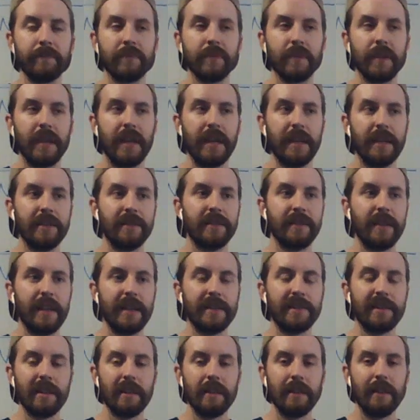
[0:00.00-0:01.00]
is it's
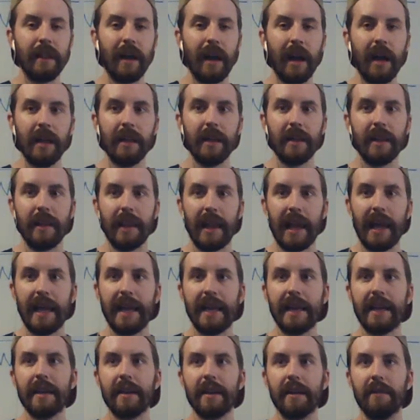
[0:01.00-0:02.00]
a lot
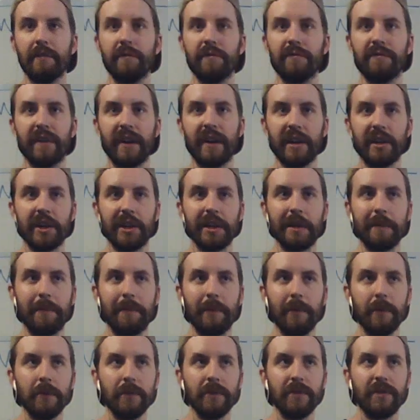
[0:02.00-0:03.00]
like
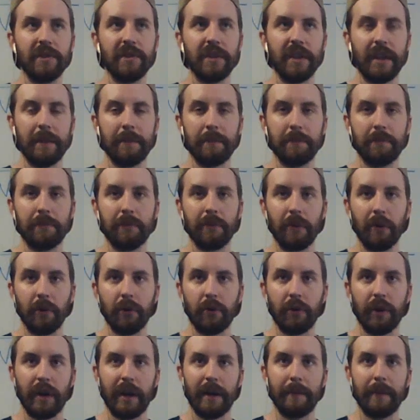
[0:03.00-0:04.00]
variables in
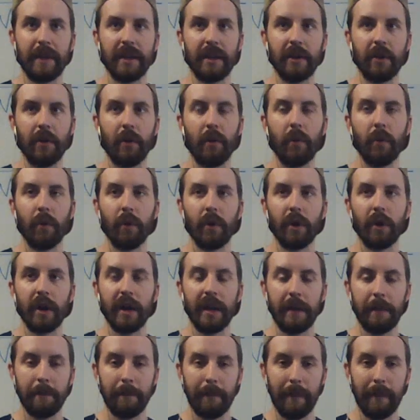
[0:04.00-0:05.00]
programming or
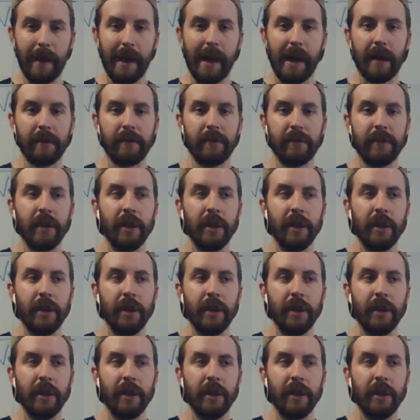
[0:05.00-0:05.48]
in math,